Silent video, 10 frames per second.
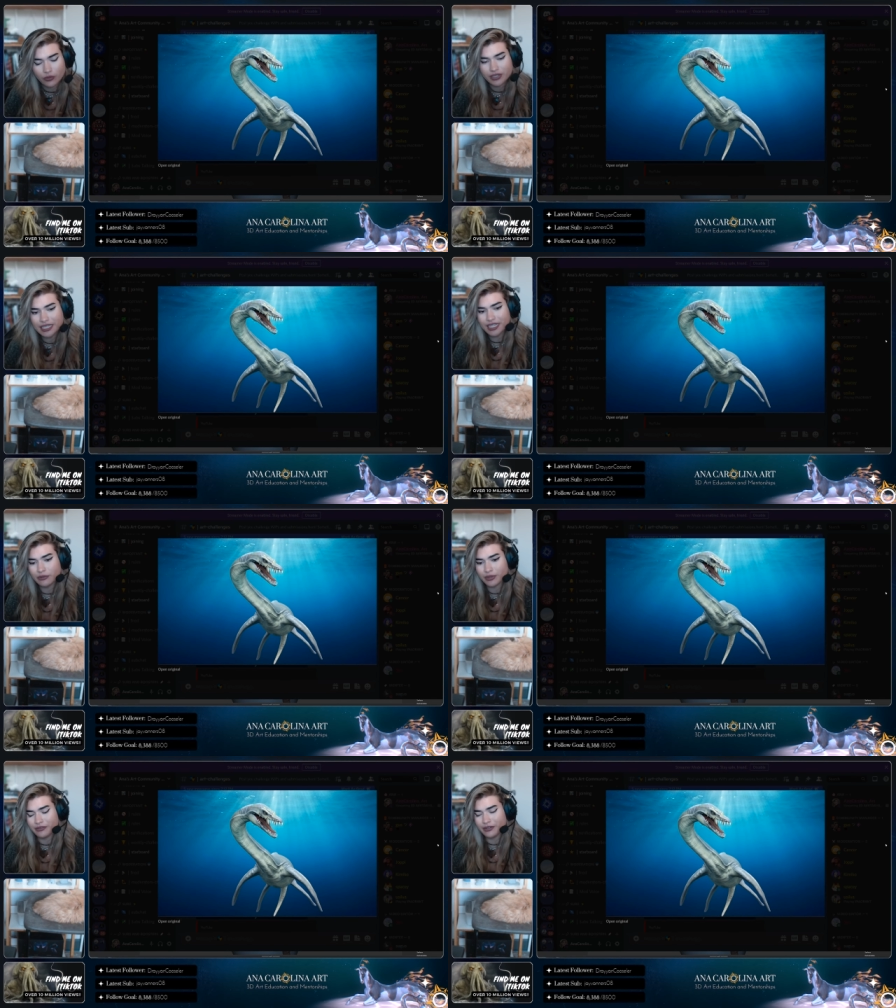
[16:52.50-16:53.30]
One
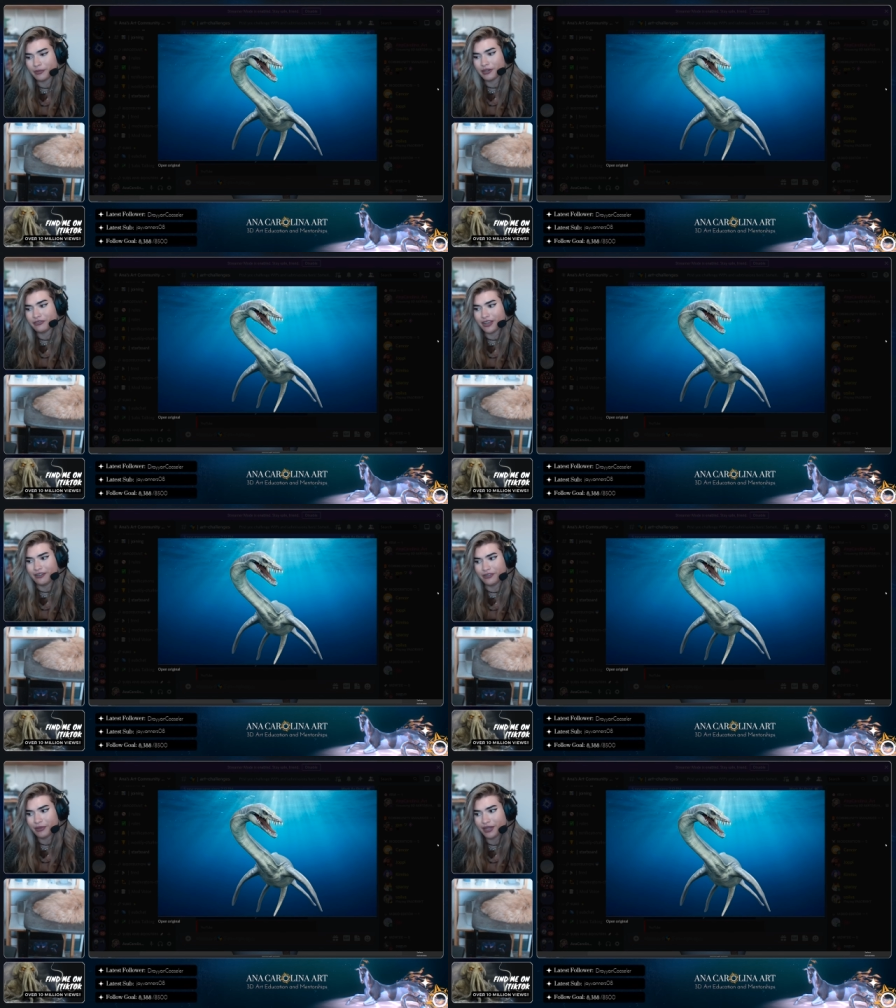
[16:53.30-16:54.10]
thing I'm going to recommend for
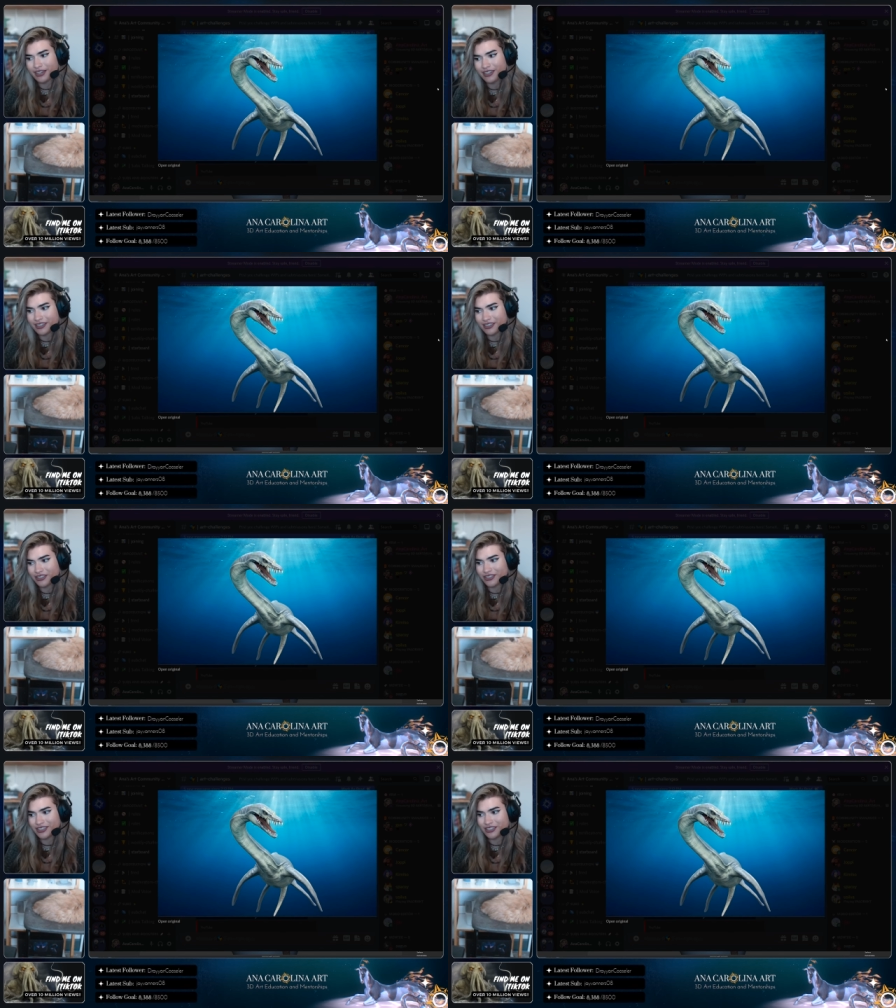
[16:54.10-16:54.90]
everybody
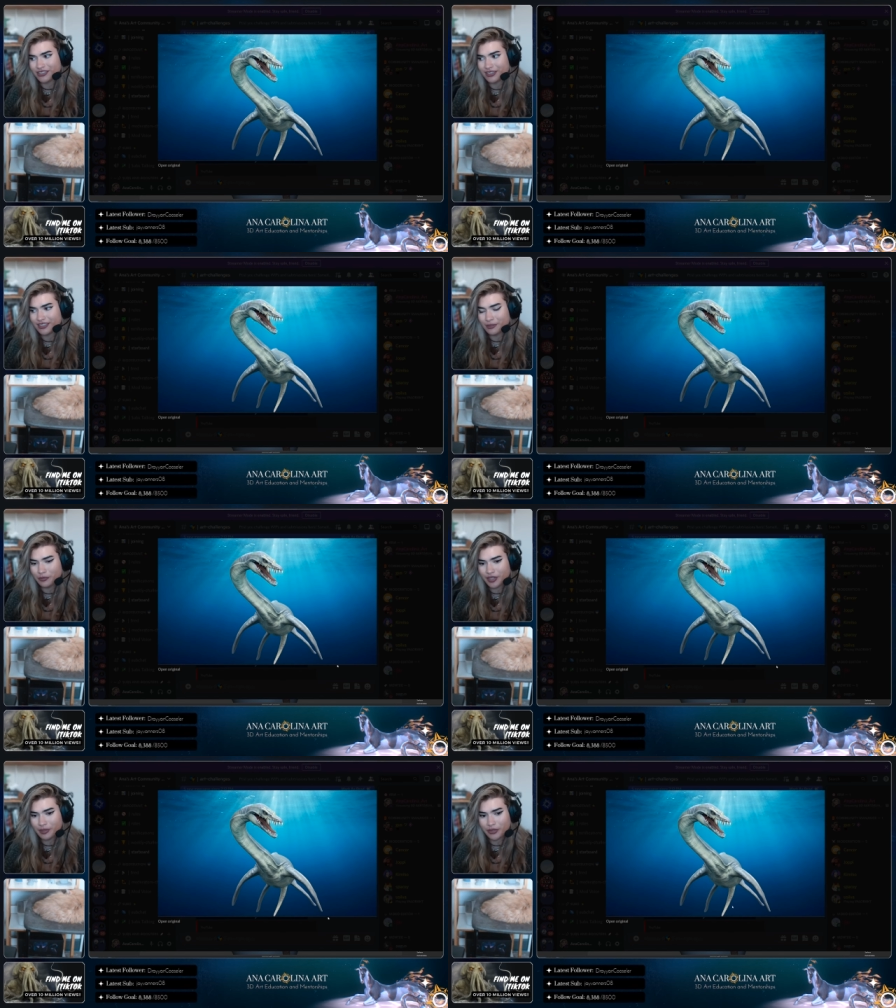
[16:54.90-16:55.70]
is to
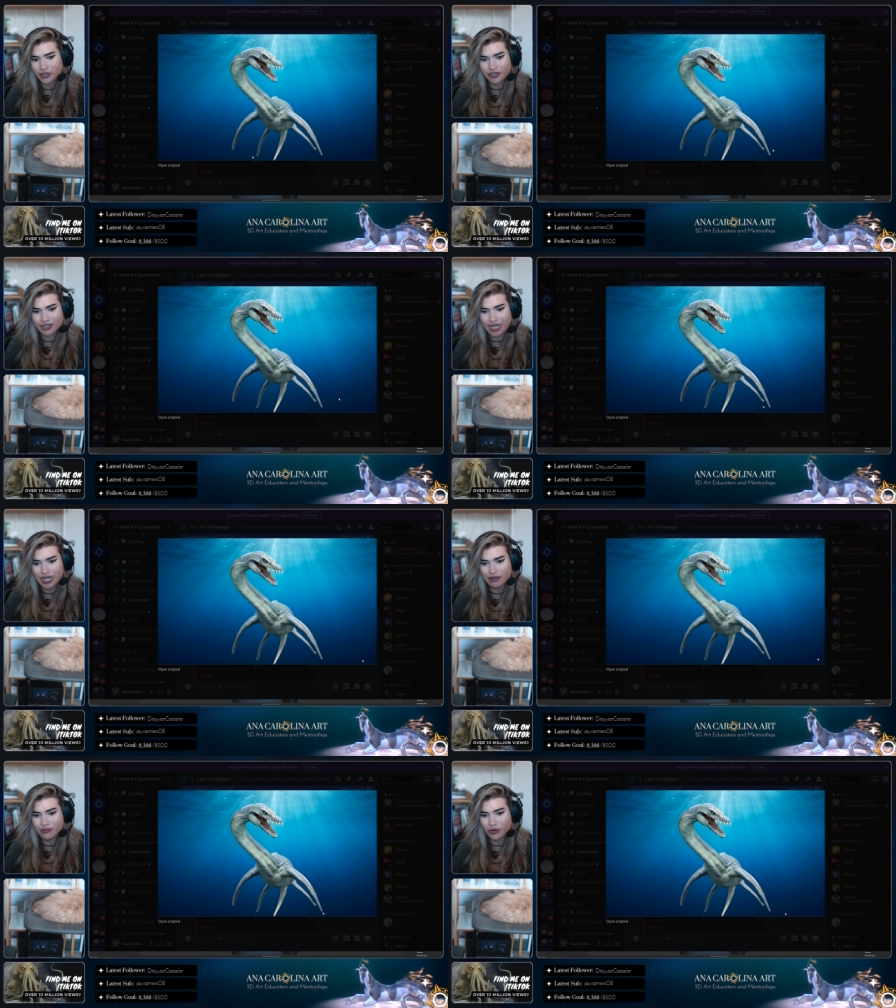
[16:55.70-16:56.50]
simply put your
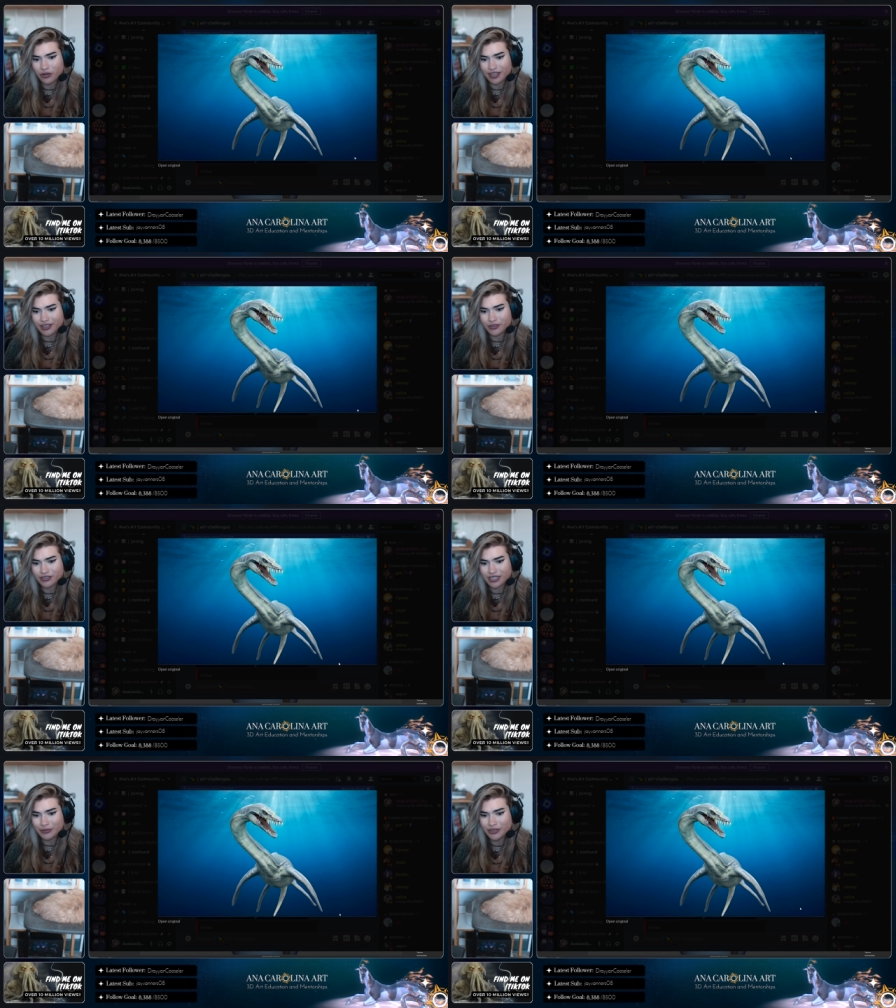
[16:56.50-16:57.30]
name or like
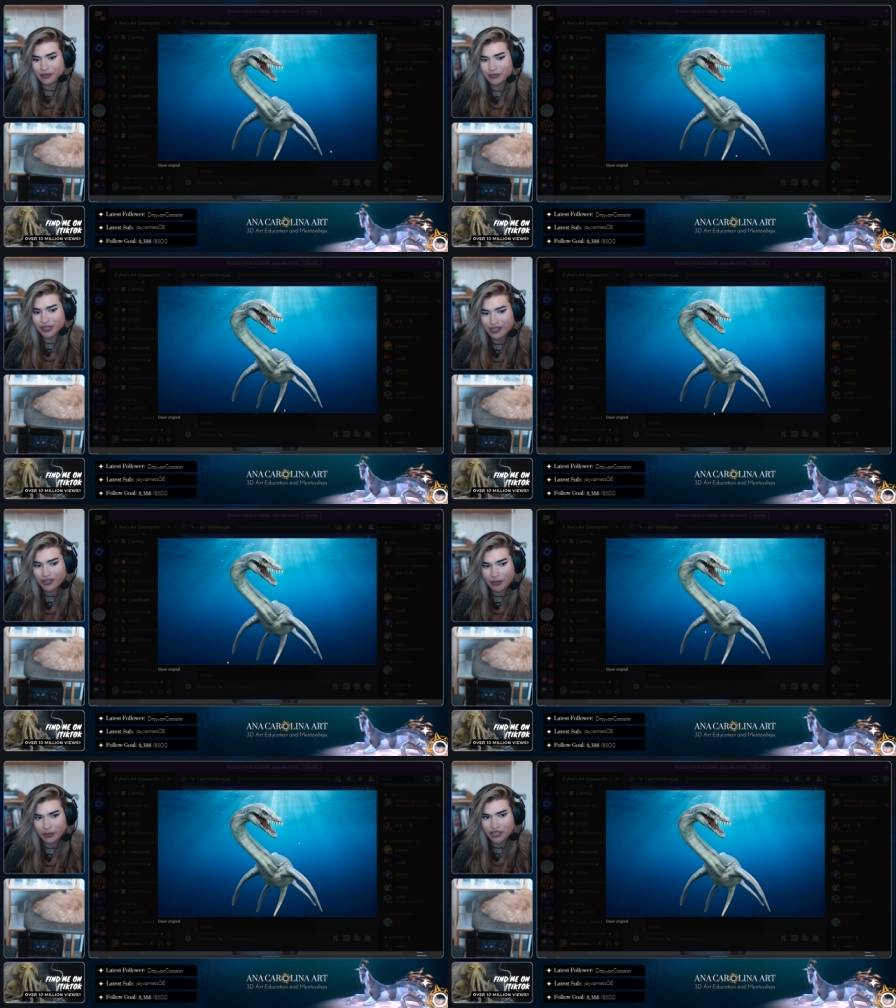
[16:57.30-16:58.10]
username or something
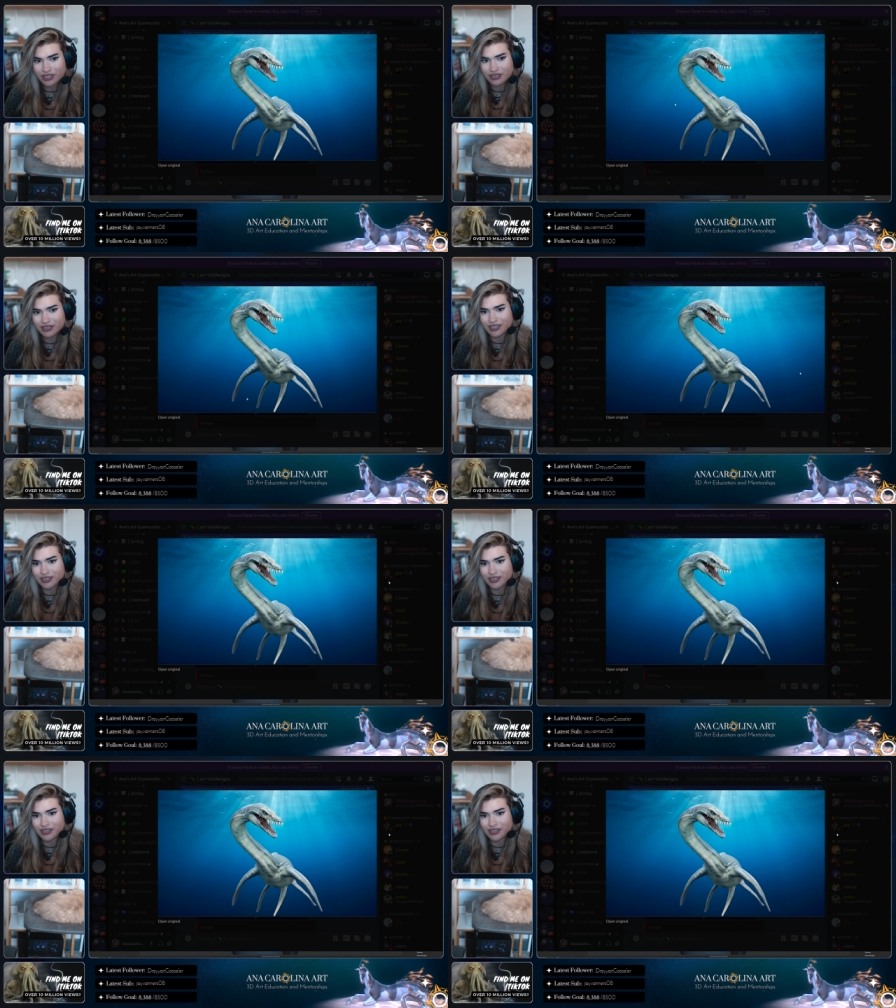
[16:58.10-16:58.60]
in your images.